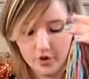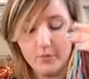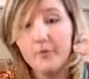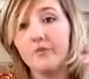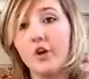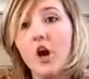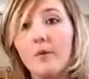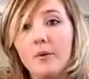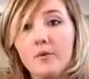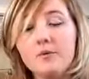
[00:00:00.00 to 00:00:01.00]
top of the
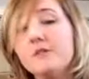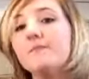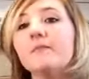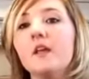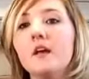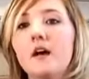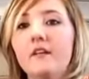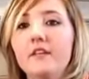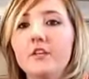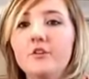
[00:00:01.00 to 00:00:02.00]
cardboard, and
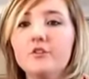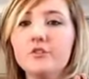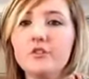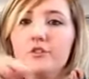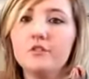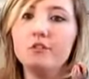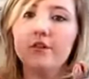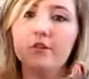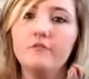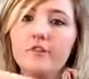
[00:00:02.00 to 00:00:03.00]
then you can just
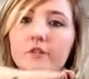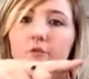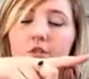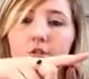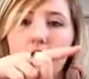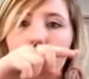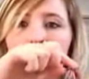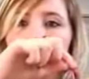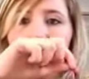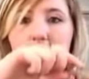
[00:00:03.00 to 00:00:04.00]
thread
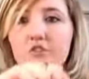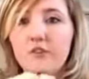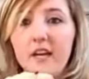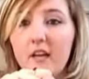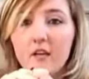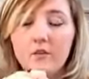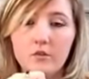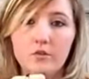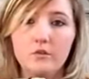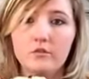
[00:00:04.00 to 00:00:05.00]
your string
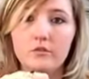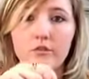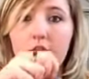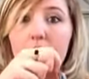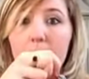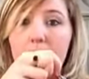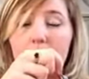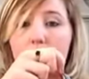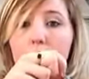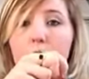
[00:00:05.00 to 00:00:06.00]
or your other bit of
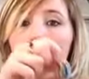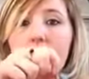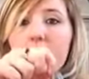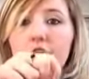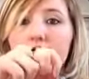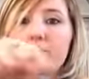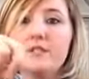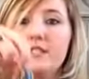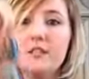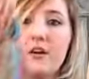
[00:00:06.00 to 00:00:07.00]
wool, whatever you're using
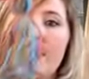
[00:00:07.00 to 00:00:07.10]
to tie it